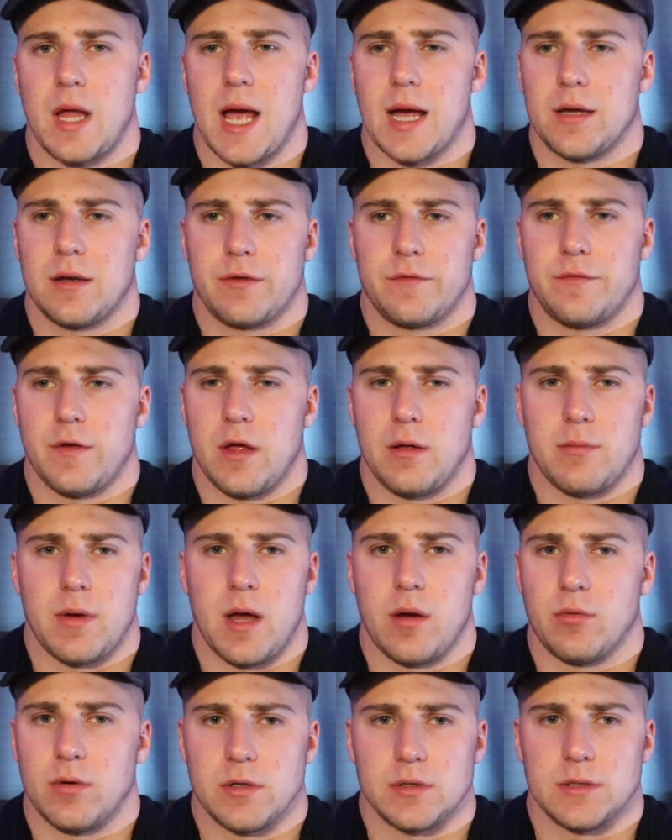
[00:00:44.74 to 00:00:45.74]
I could have felt
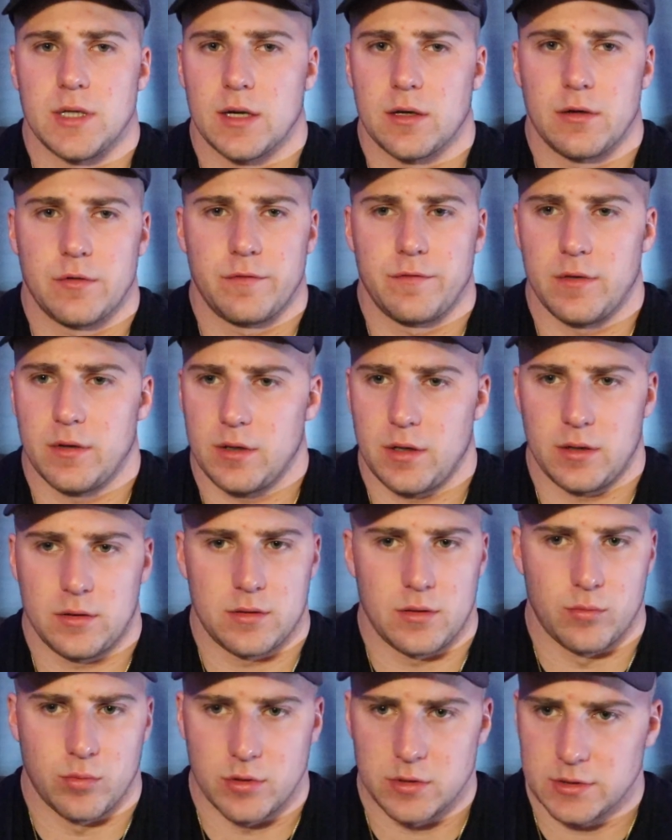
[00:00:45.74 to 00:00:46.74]
my worst. I could have felt
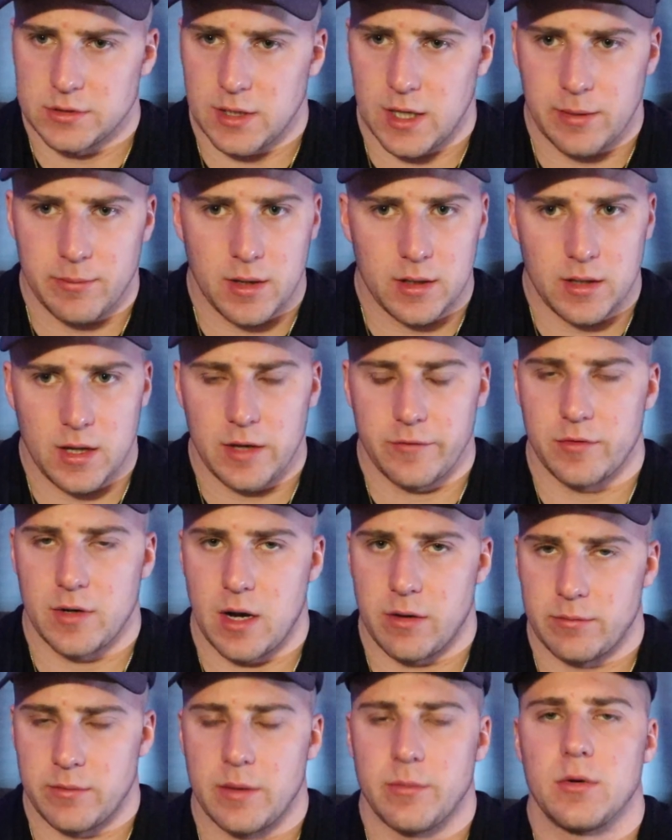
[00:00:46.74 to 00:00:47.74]
like the worst day of my life, and
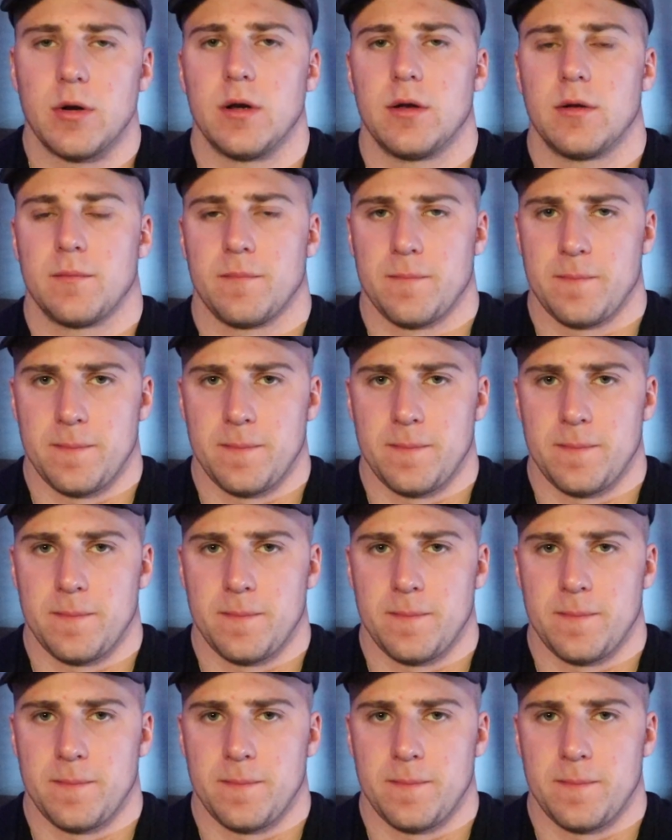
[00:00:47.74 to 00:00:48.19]
I remember it.